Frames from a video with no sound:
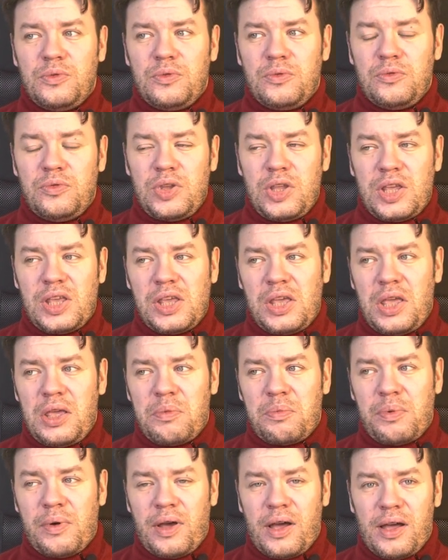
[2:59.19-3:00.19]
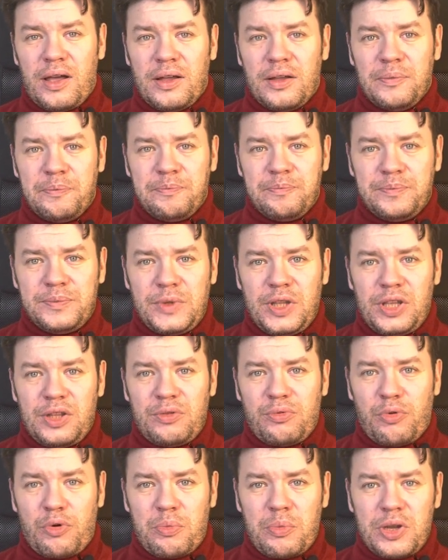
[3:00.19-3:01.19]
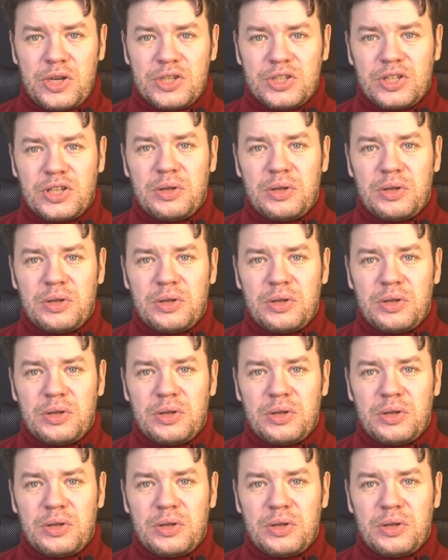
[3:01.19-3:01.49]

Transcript: we keep the information